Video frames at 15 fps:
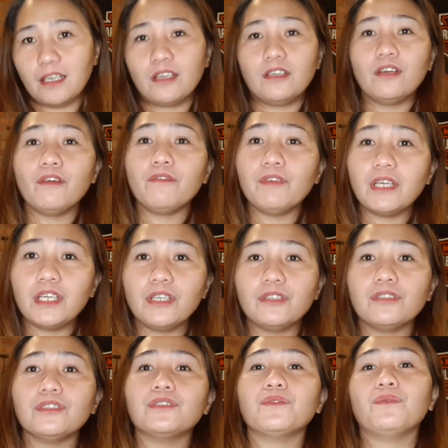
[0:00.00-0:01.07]
your
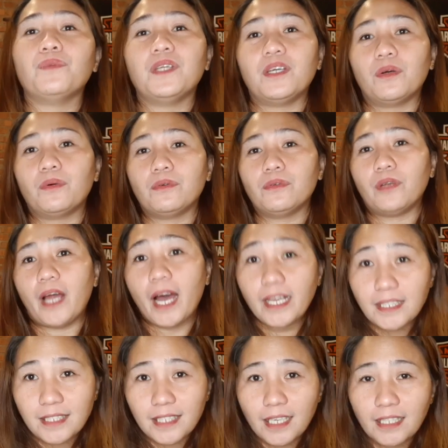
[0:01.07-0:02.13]
videos with the Google
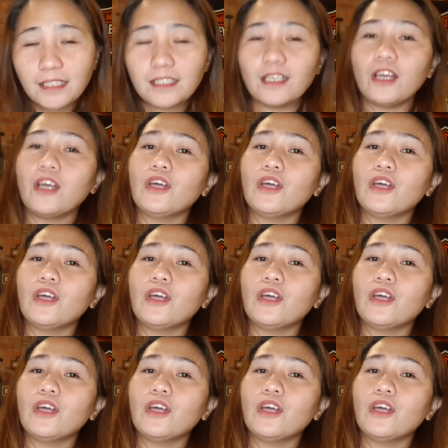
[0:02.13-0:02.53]
AdSense.